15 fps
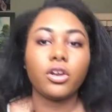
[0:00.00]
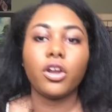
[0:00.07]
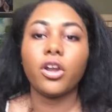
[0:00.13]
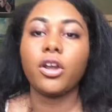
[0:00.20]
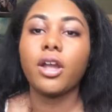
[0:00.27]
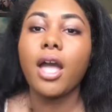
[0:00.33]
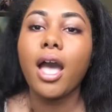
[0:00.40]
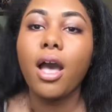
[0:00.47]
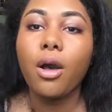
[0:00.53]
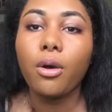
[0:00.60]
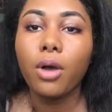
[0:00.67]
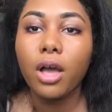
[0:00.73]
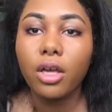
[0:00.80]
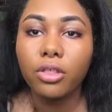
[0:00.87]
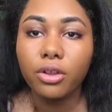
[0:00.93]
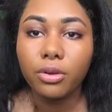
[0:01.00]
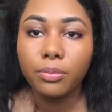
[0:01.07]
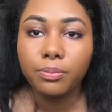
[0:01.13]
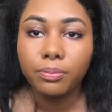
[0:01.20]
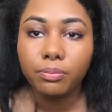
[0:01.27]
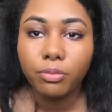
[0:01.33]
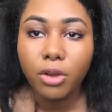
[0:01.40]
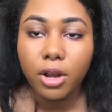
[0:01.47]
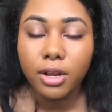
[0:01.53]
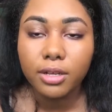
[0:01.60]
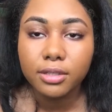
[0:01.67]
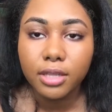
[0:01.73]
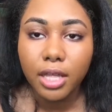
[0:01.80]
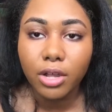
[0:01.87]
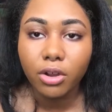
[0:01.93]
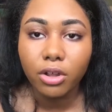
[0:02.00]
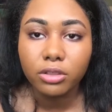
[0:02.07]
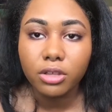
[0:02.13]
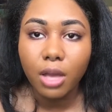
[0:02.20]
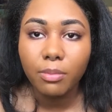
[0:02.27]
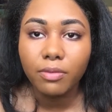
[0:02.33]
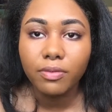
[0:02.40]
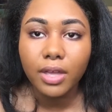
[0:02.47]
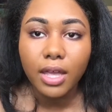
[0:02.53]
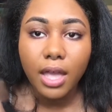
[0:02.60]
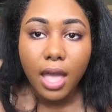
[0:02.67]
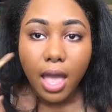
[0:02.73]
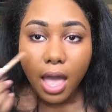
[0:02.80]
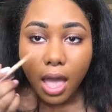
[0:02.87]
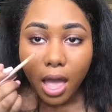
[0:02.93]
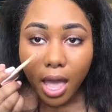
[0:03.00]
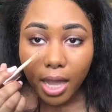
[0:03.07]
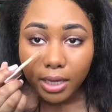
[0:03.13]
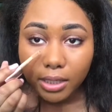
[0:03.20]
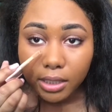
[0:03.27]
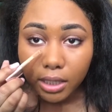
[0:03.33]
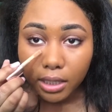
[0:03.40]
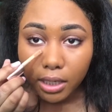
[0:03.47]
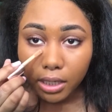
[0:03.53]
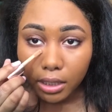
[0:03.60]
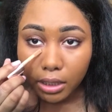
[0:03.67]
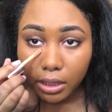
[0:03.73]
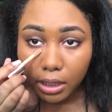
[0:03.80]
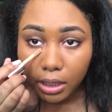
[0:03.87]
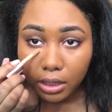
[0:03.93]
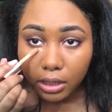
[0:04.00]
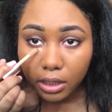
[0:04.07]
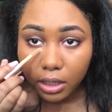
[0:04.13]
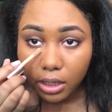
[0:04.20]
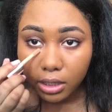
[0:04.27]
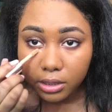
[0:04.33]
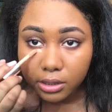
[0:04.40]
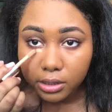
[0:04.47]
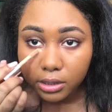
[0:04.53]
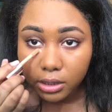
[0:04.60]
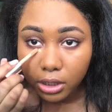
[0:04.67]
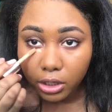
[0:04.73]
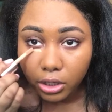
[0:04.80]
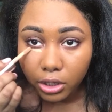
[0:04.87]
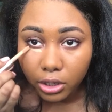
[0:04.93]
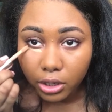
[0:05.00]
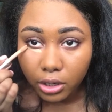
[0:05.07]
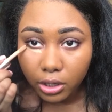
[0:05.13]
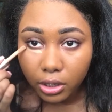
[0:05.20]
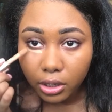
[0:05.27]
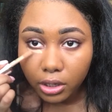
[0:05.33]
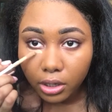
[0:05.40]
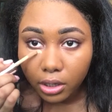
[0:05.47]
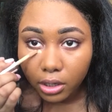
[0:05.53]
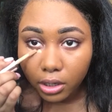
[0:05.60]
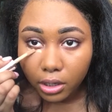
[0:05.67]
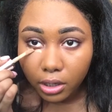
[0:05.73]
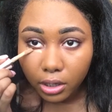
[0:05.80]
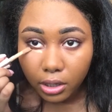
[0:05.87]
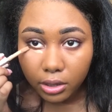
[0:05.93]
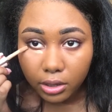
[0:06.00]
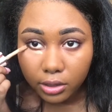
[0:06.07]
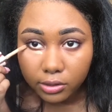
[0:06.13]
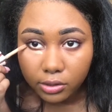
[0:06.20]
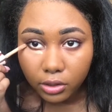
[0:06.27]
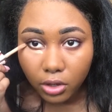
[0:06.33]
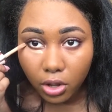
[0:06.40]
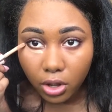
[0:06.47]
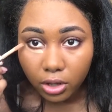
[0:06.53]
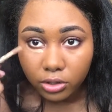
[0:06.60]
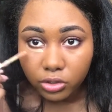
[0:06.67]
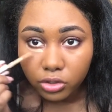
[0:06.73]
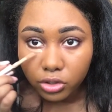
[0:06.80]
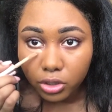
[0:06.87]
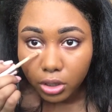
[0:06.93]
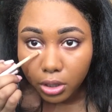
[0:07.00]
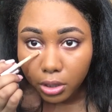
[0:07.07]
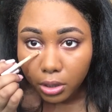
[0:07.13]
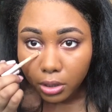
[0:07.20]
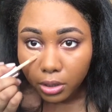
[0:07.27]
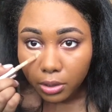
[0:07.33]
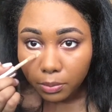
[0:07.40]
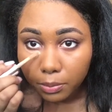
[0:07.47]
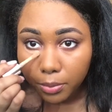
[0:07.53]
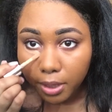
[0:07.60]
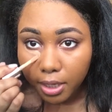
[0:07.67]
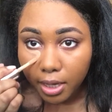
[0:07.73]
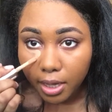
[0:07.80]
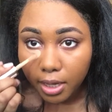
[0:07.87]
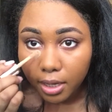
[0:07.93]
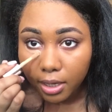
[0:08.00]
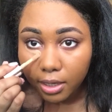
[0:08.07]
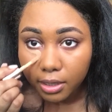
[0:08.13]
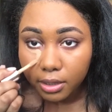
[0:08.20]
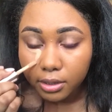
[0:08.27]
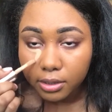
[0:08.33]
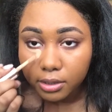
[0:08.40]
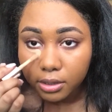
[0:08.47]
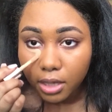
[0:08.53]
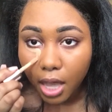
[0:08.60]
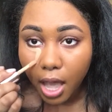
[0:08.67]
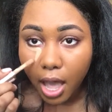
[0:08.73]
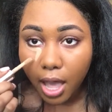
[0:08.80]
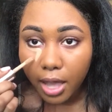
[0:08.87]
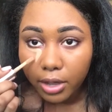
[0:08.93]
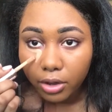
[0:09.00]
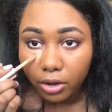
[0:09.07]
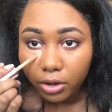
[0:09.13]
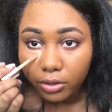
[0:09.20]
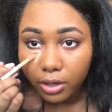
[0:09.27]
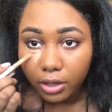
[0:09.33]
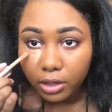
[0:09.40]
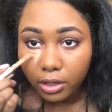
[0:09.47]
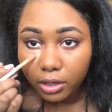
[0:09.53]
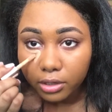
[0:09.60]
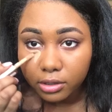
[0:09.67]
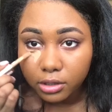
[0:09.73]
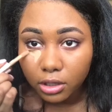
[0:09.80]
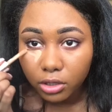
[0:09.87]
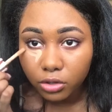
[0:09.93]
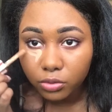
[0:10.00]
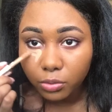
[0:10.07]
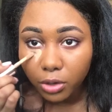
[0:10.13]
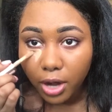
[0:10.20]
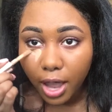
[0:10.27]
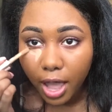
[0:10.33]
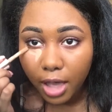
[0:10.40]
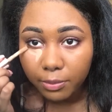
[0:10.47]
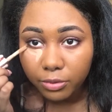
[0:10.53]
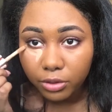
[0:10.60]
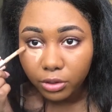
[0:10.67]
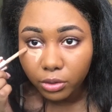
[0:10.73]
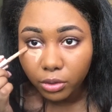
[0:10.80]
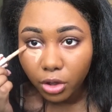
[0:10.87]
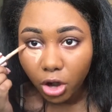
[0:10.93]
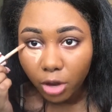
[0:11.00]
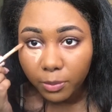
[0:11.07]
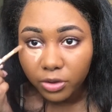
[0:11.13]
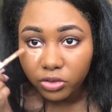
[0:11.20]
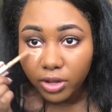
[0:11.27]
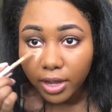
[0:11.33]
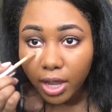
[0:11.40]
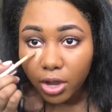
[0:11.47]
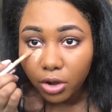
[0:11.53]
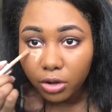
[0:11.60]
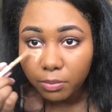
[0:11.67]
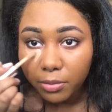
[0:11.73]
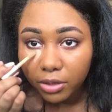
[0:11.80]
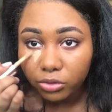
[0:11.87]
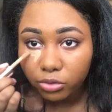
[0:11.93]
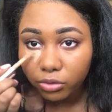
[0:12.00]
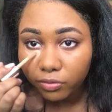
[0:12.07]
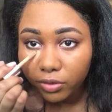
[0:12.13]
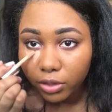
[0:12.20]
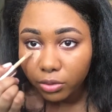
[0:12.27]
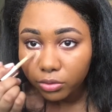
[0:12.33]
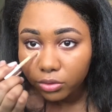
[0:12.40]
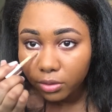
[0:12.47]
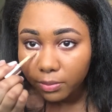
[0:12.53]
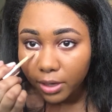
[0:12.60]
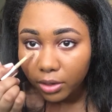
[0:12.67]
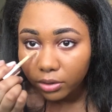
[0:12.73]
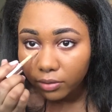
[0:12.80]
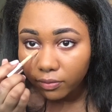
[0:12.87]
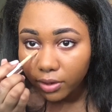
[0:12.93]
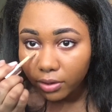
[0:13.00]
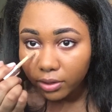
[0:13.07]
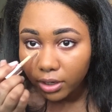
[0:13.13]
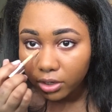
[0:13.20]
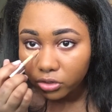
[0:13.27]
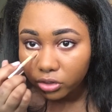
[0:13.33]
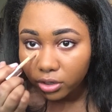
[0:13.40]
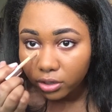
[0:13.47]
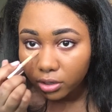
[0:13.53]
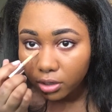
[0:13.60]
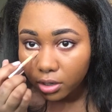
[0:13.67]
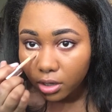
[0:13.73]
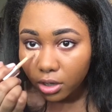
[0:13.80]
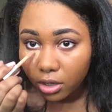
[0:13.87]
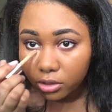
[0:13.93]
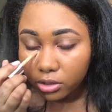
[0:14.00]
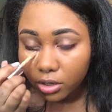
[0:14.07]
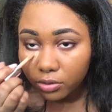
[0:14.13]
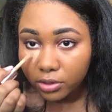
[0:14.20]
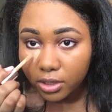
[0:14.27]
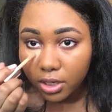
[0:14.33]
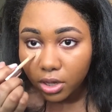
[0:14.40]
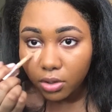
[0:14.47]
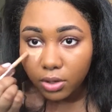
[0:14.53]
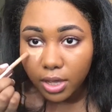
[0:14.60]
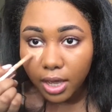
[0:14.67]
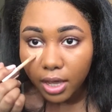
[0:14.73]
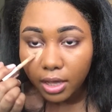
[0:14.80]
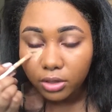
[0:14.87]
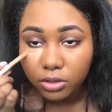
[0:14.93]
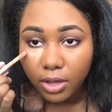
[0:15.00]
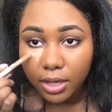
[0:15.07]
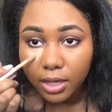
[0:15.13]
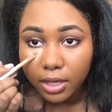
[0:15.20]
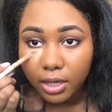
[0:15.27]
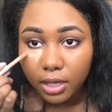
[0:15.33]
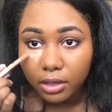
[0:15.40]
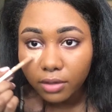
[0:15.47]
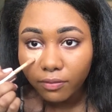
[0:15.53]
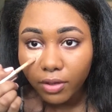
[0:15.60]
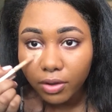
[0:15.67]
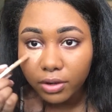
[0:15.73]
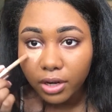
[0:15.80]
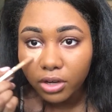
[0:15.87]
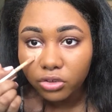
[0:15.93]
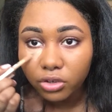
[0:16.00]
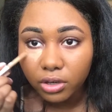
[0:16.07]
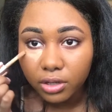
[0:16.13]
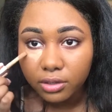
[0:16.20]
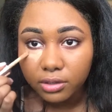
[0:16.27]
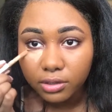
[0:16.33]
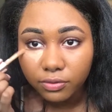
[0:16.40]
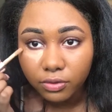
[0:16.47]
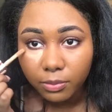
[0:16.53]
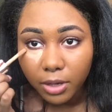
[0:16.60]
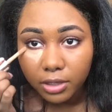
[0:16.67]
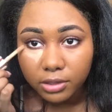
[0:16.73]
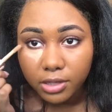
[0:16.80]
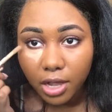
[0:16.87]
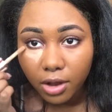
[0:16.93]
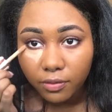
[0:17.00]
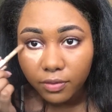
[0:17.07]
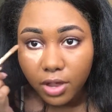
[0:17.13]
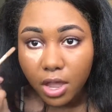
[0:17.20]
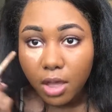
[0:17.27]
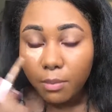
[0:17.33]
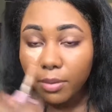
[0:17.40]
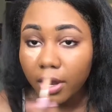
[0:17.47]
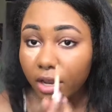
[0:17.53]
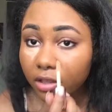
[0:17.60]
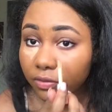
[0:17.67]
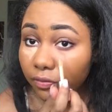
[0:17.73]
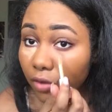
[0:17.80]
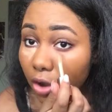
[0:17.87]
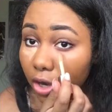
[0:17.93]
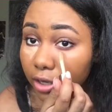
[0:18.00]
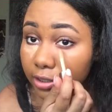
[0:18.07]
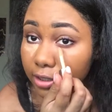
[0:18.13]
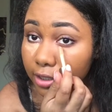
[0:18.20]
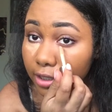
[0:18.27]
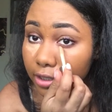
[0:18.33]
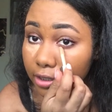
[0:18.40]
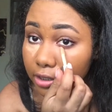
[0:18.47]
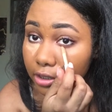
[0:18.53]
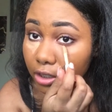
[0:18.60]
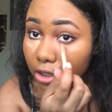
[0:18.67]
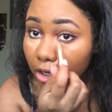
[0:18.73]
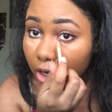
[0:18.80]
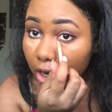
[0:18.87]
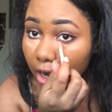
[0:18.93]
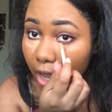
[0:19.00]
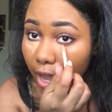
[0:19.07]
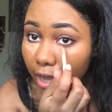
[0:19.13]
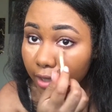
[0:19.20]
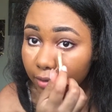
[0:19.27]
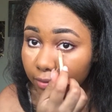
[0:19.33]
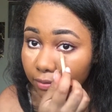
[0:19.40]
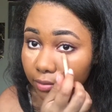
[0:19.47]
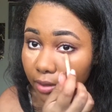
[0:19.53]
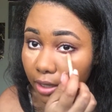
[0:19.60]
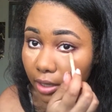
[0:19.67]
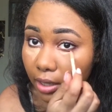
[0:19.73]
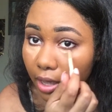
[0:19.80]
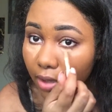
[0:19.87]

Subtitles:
or how other products layer on top of it. I didn't get the concealer in this launch because I heard that the concealers were absolute garbage. Like, I heard mixed reviews about the foundation. So I was like, okay, so I can get the foundation and see for myself. But as far as the concealer, I think